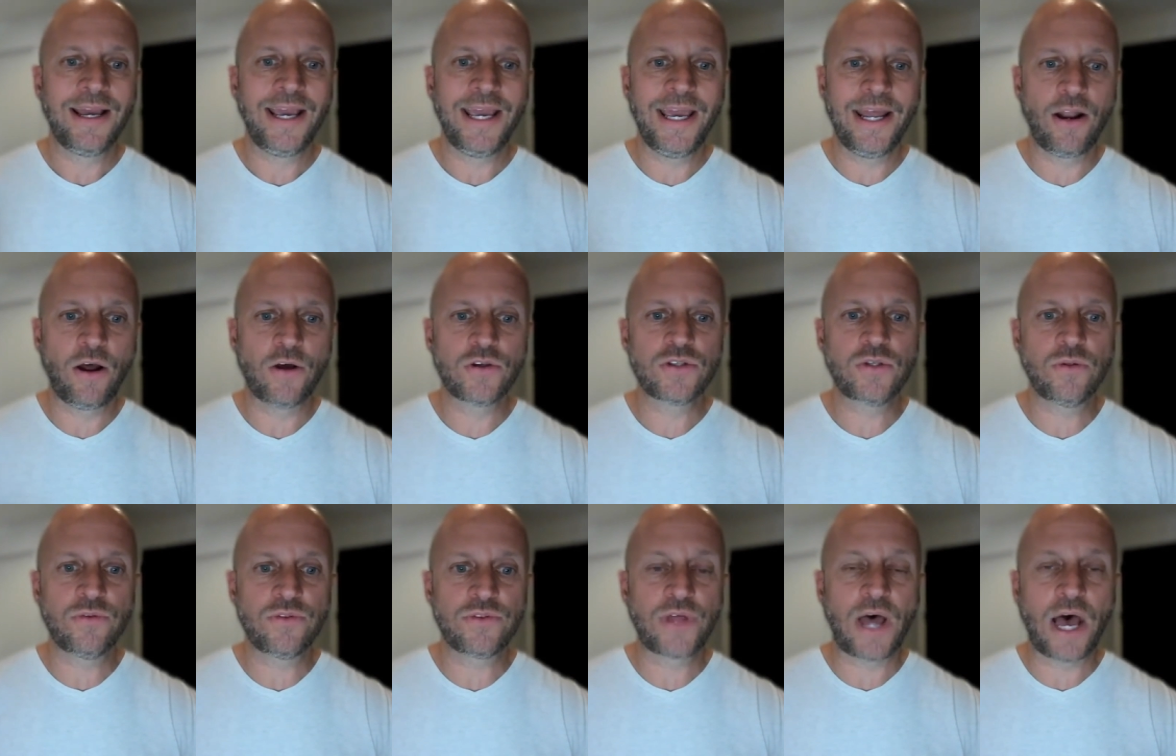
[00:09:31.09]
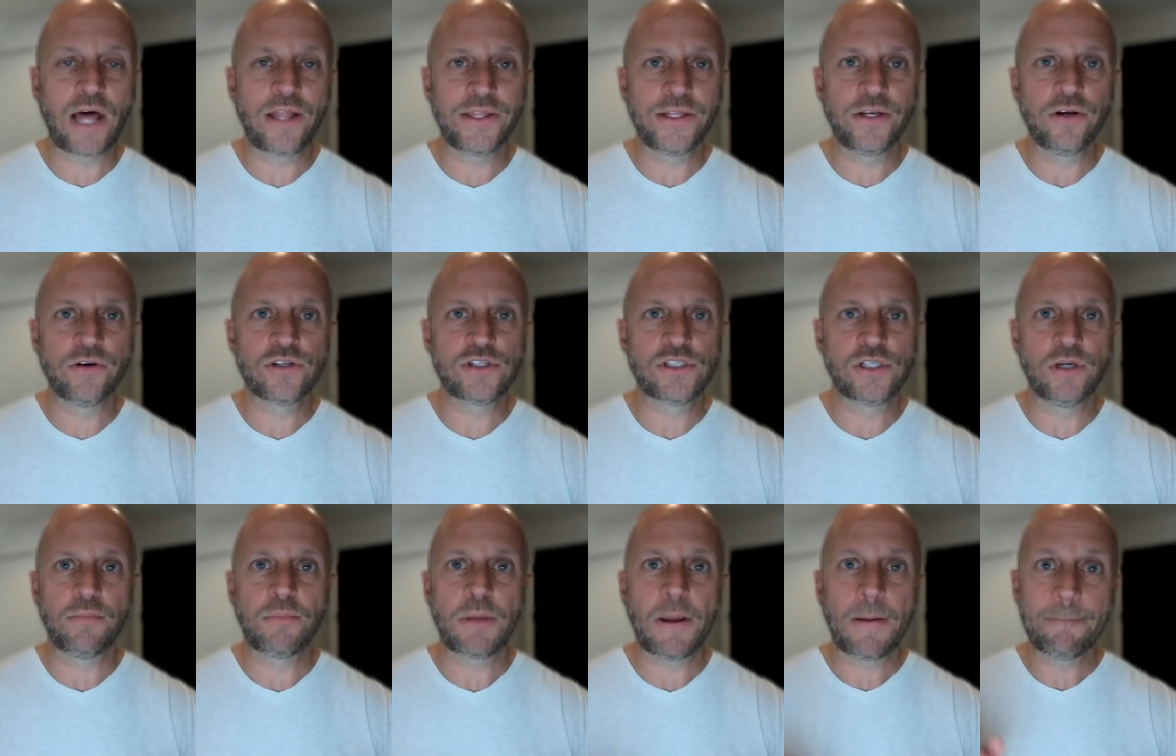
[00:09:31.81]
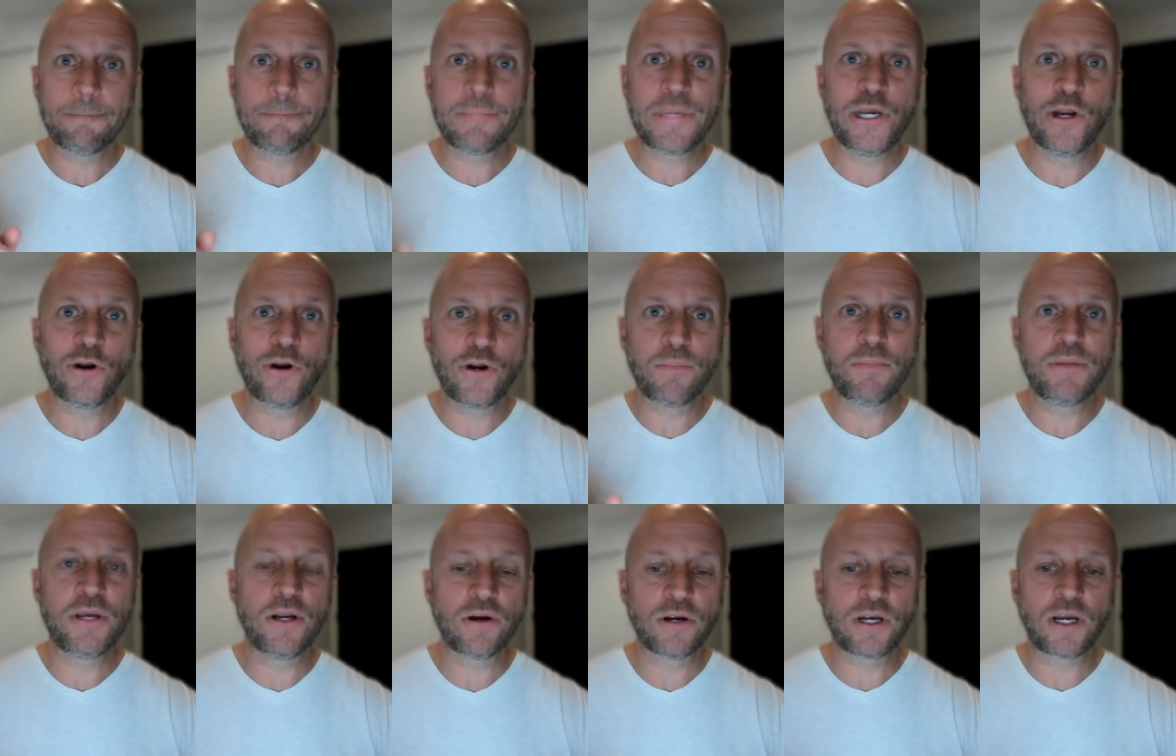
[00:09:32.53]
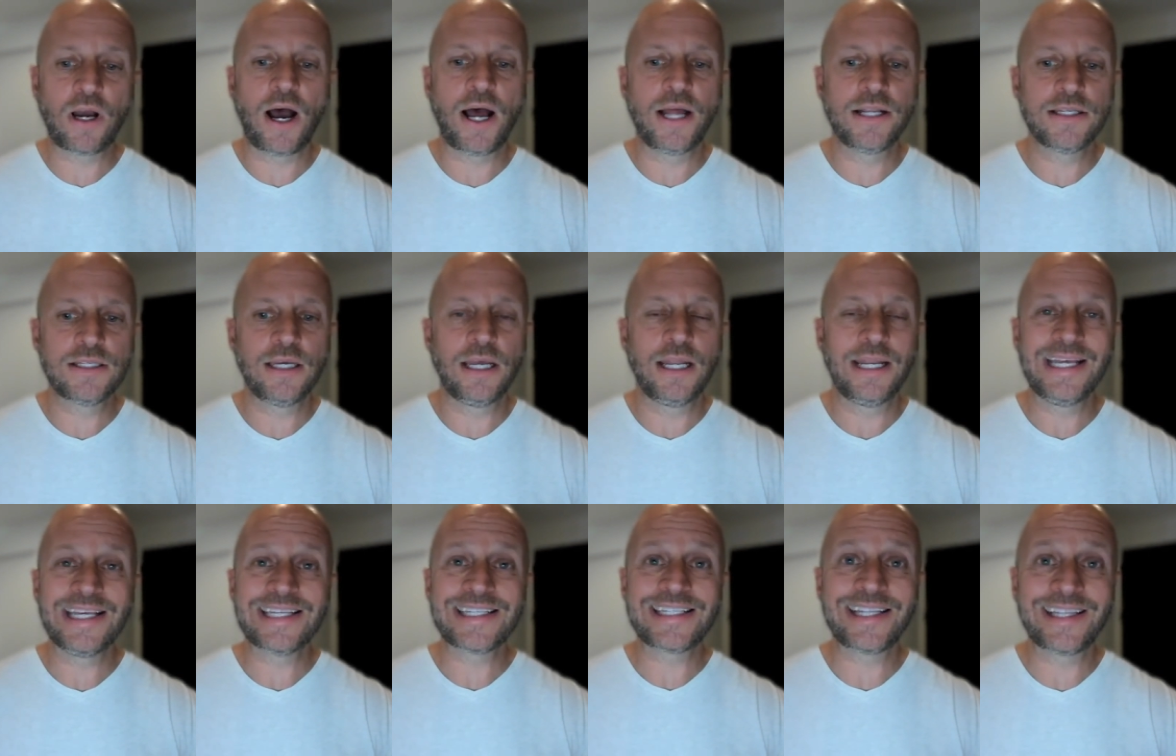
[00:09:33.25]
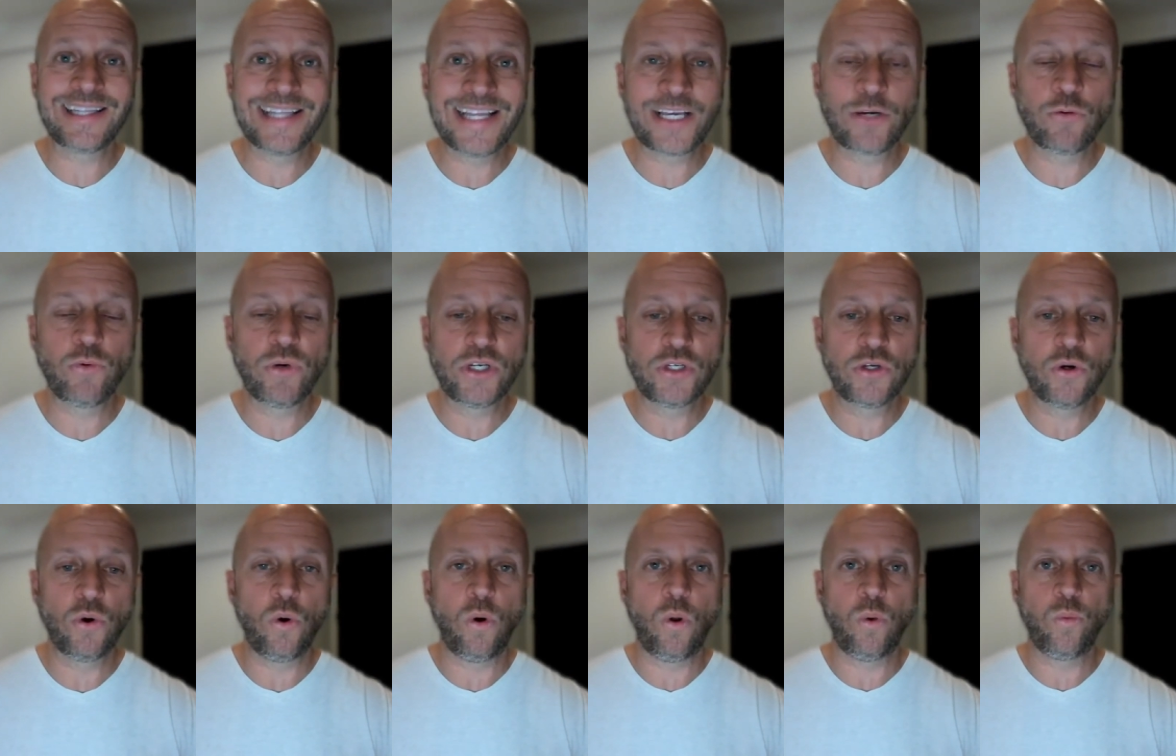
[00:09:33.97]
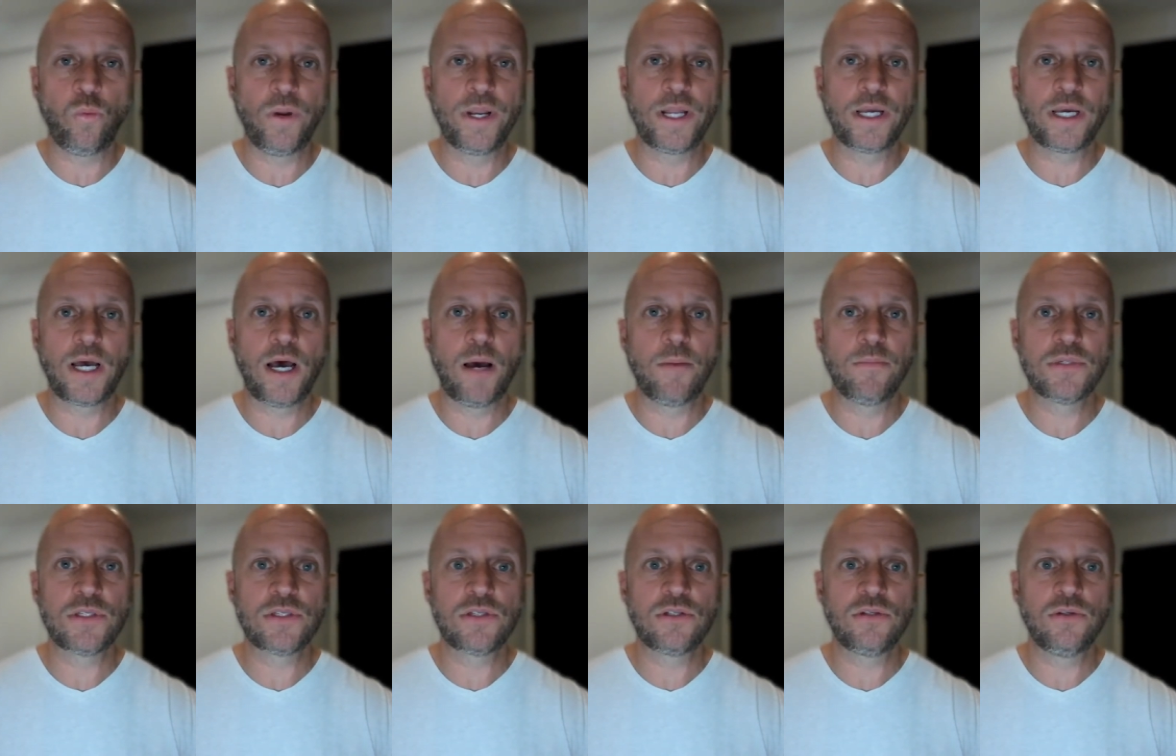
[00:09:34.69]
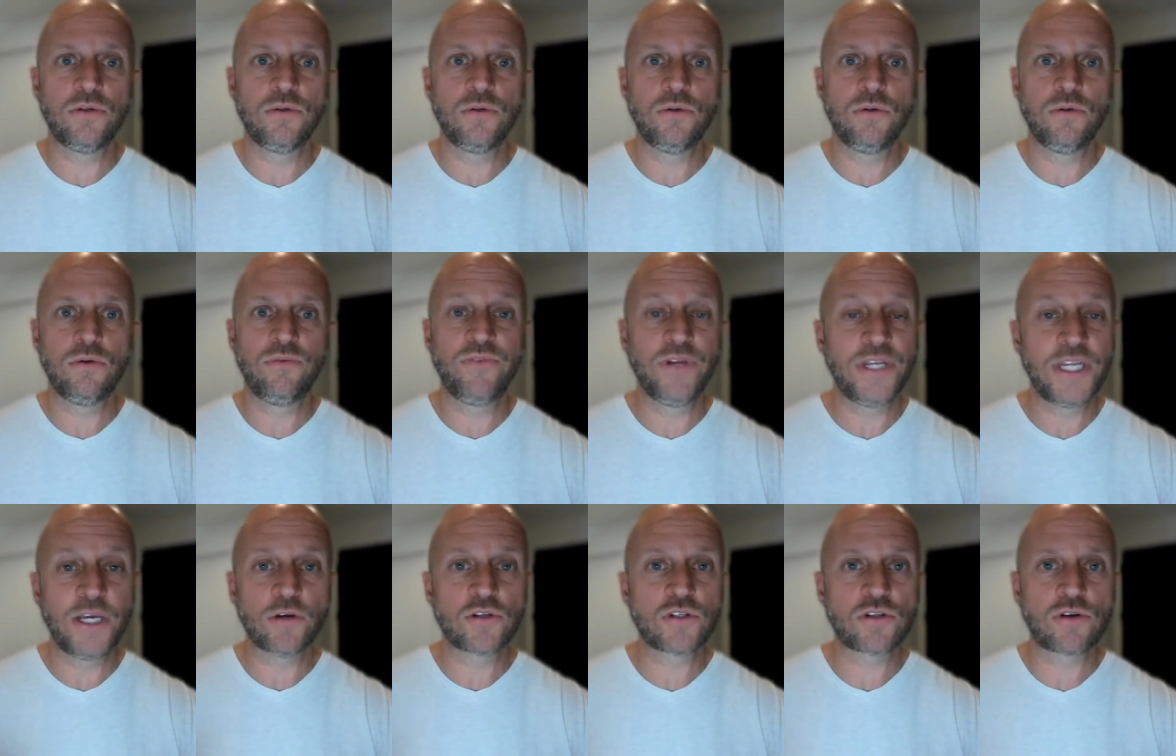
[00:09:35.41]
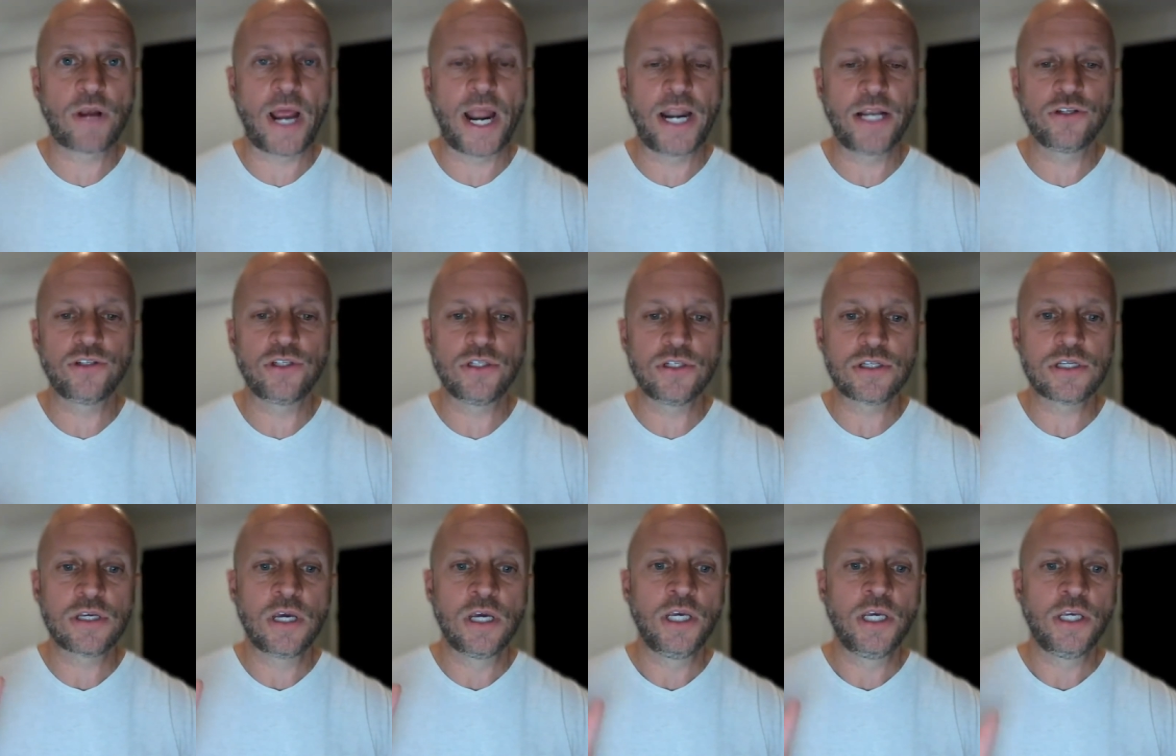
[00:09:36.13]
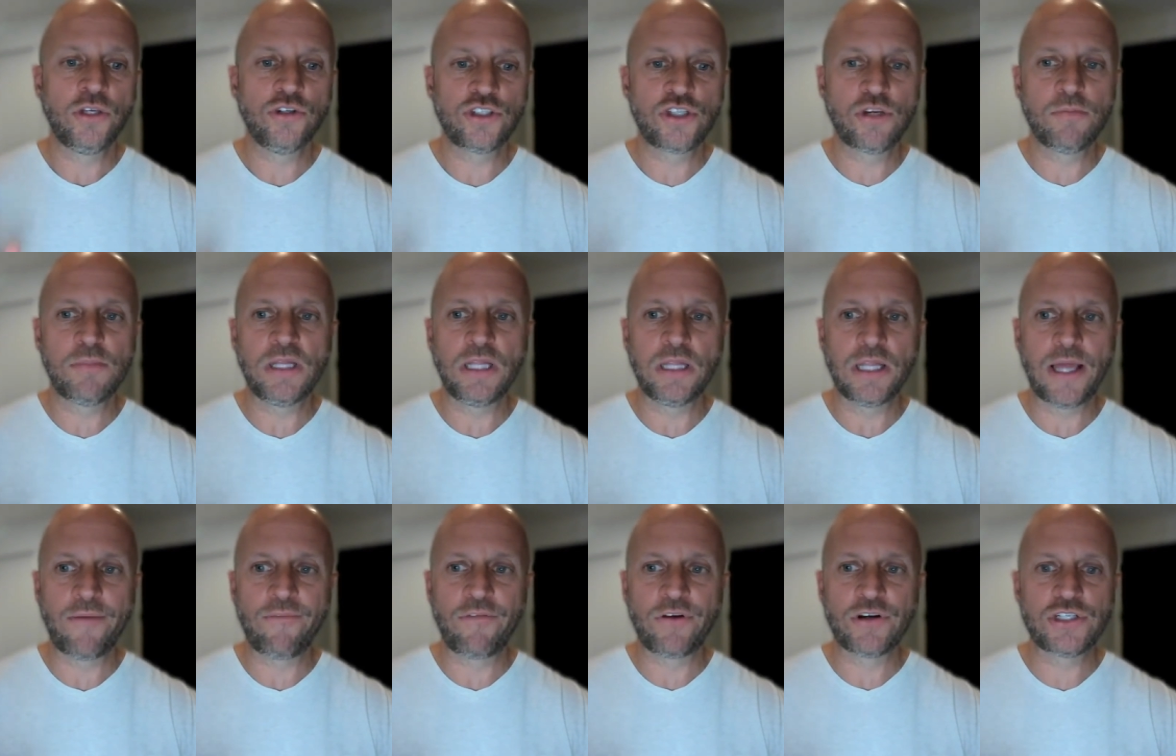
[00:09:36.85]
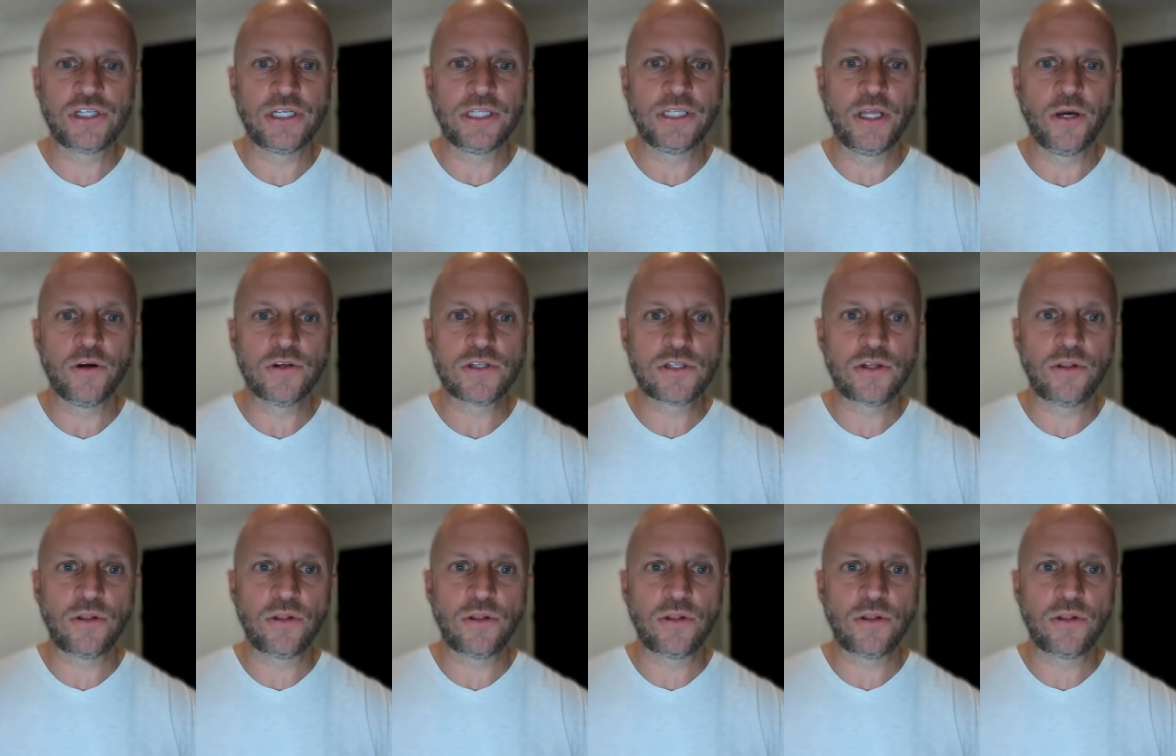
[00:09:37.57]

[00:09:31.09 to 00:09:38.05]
and also thought leadership peer to peer content is liquid gold when it comes to video strategies. You should be leveraging those.